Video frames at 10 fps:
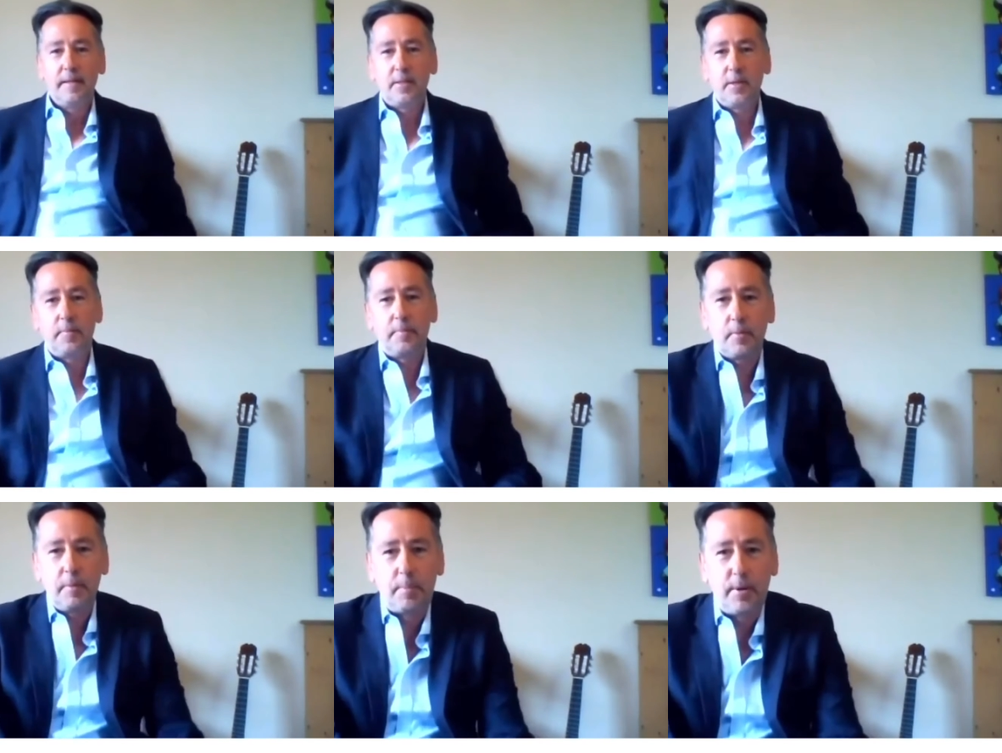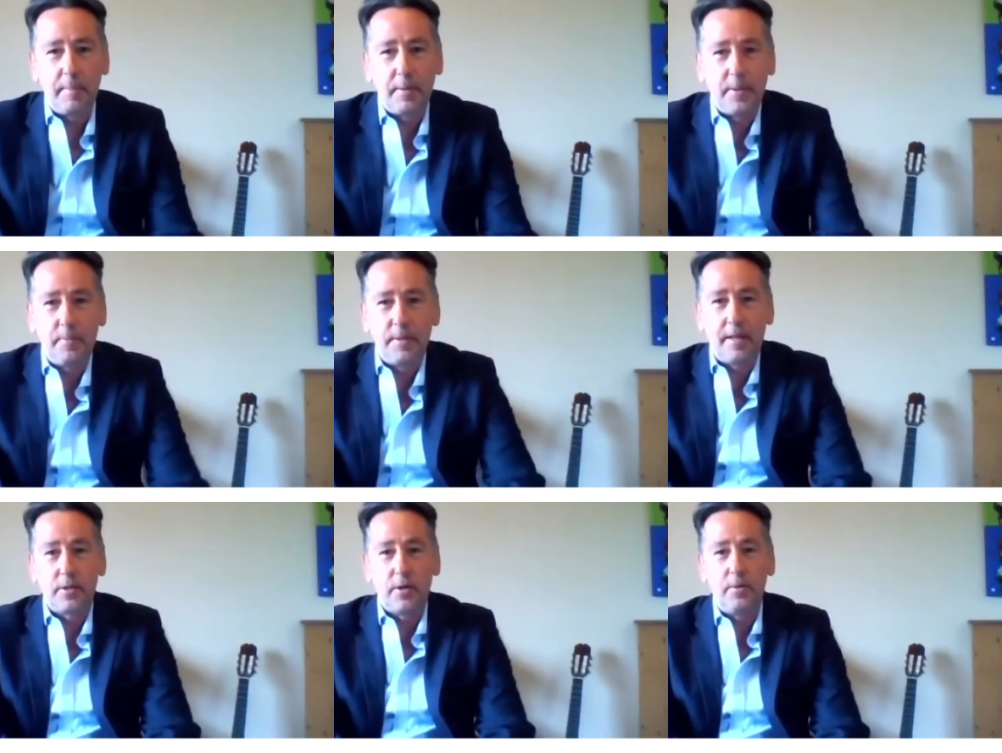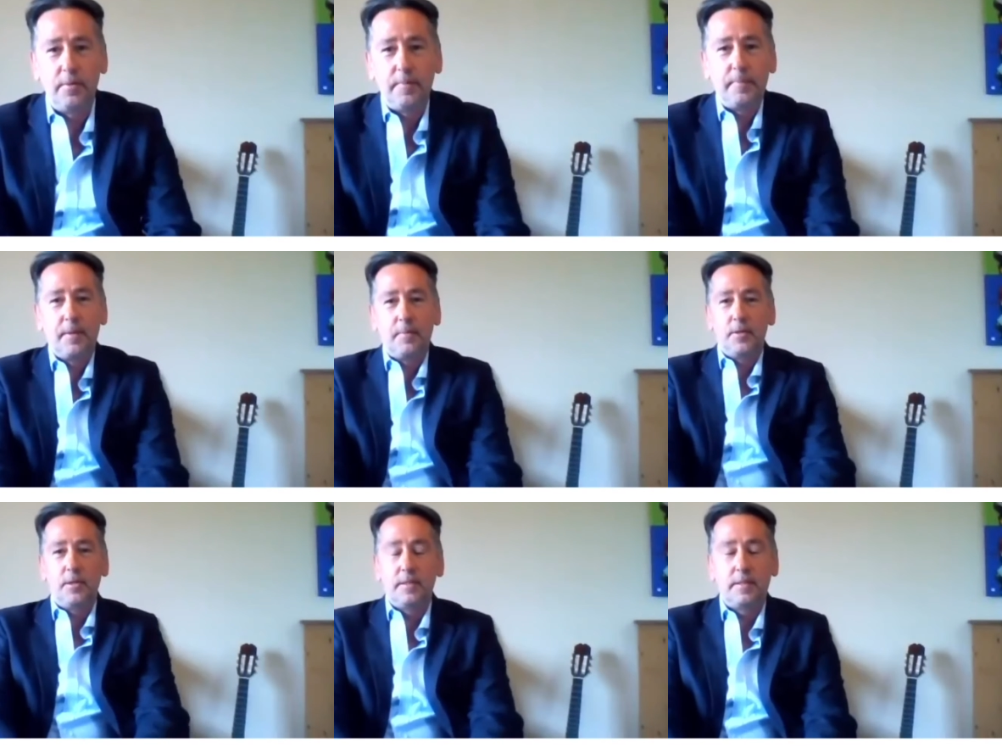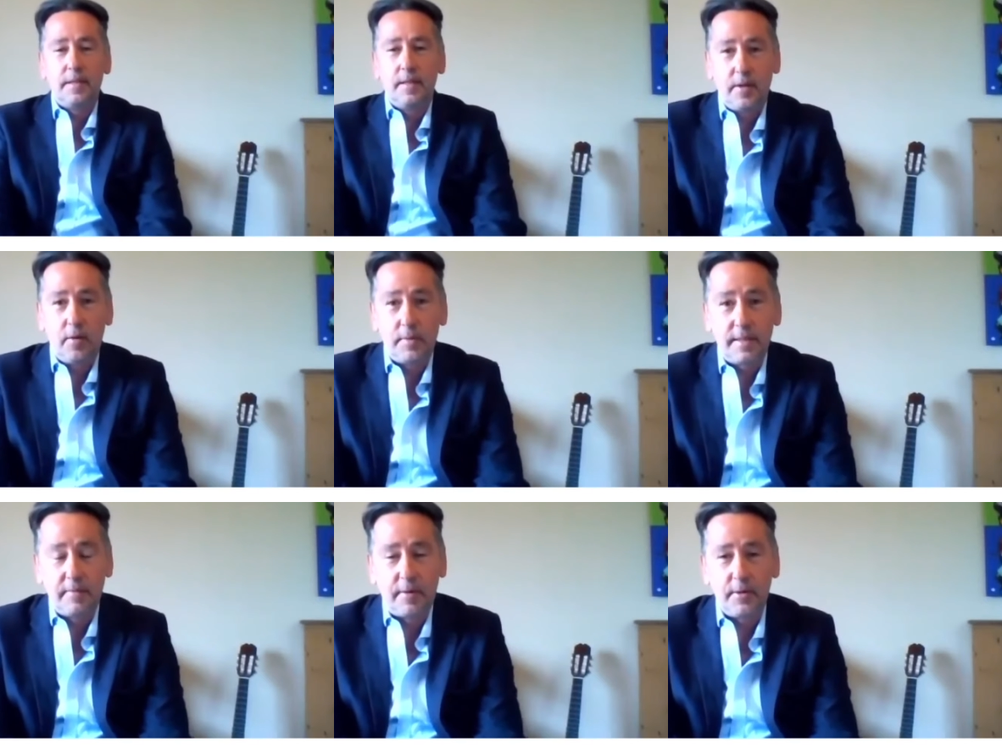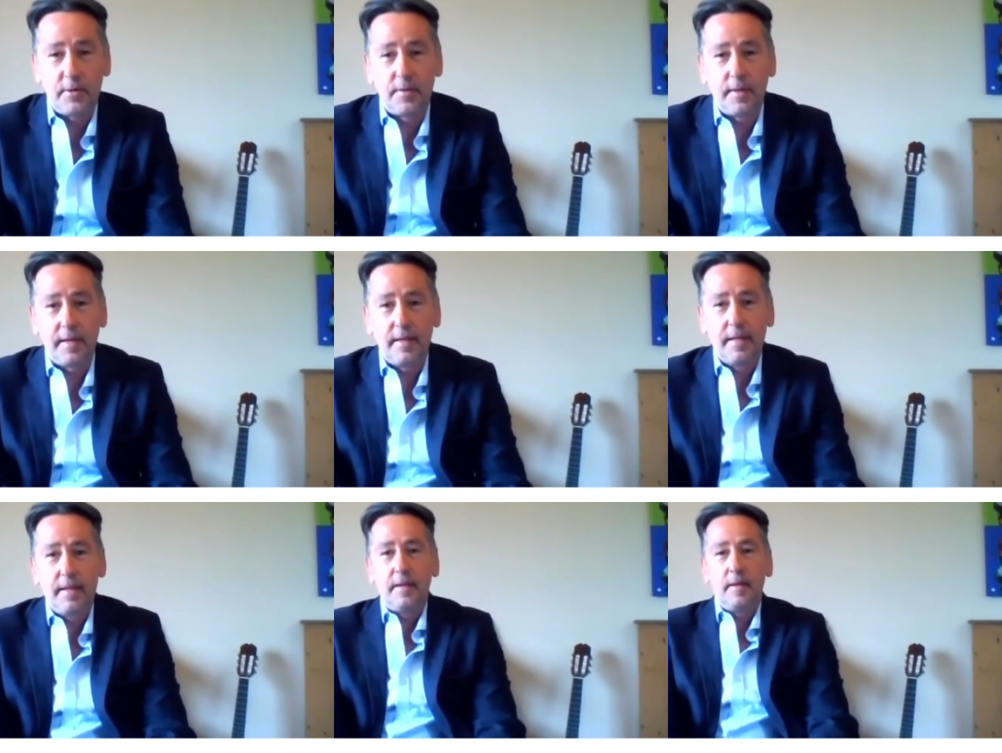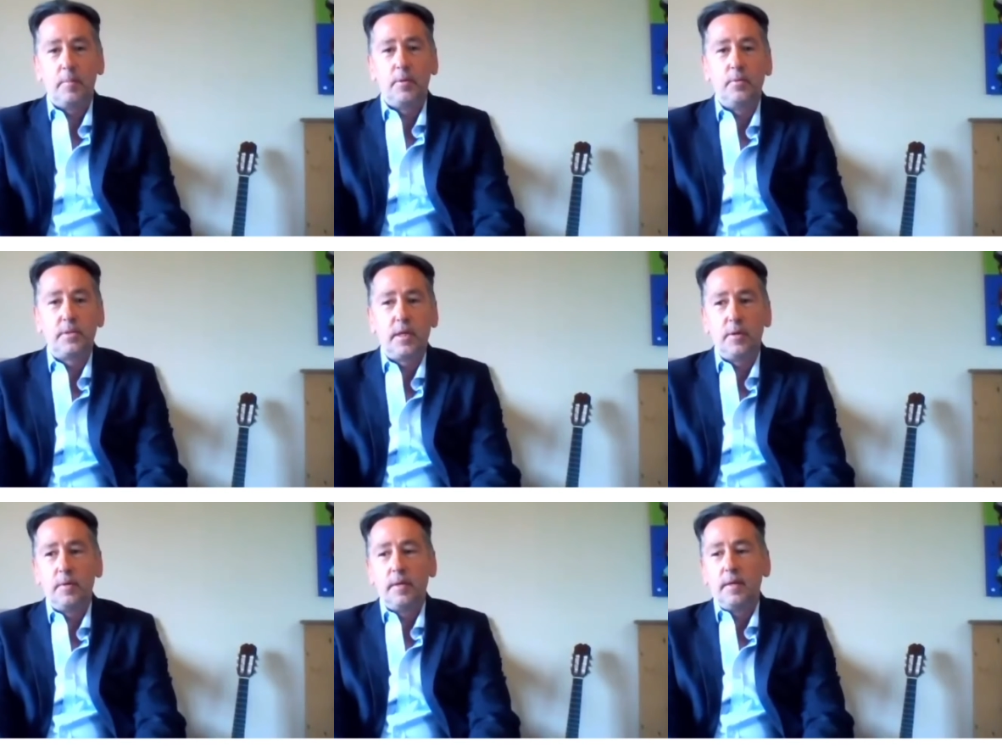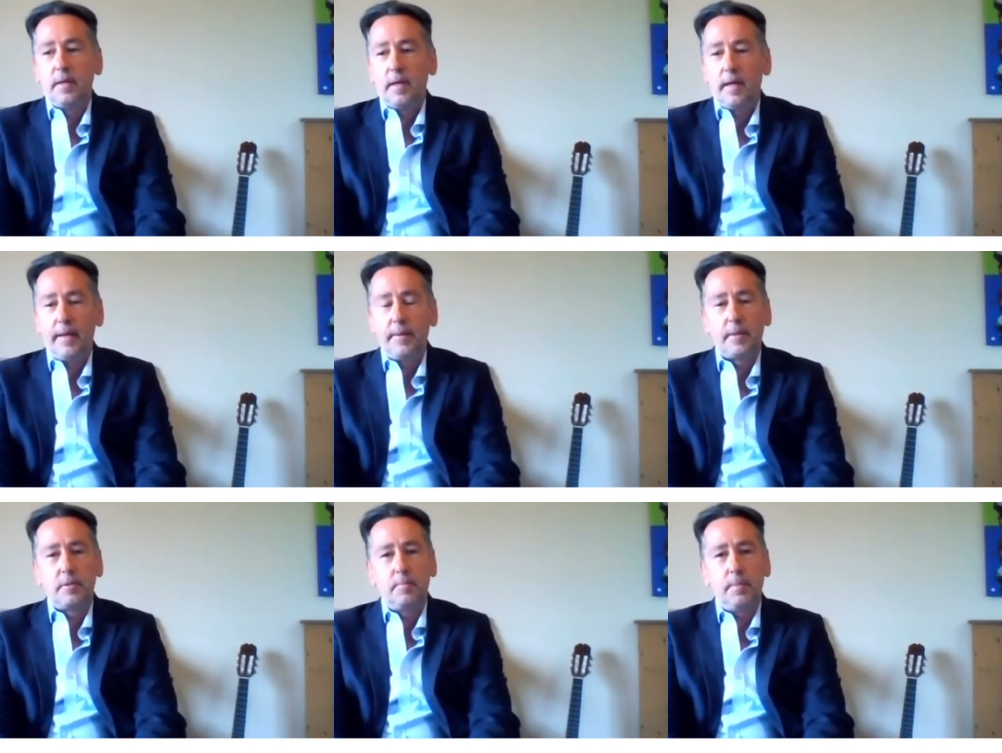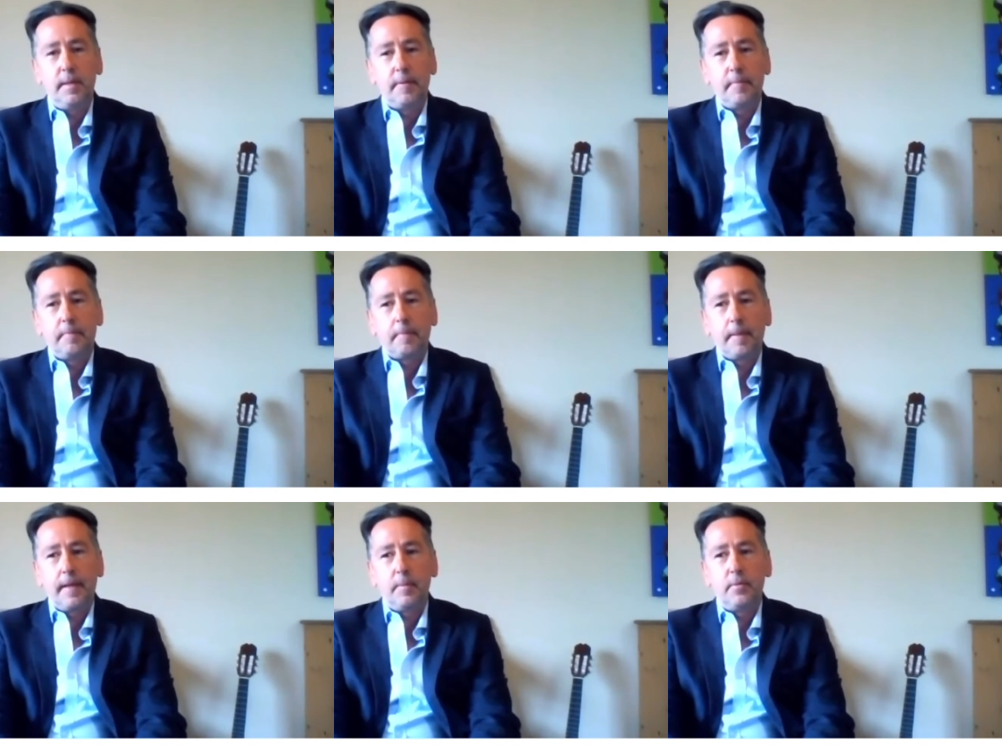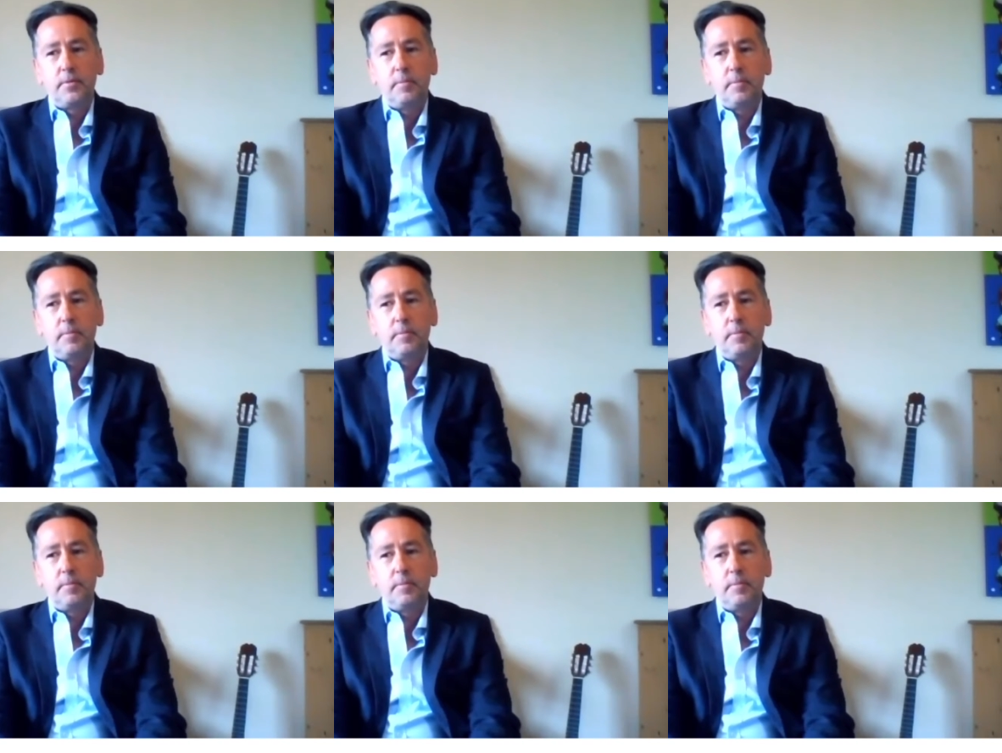So we're bribing them with alcohol, which is obviously a very good thing, and we're also allowing them to be able to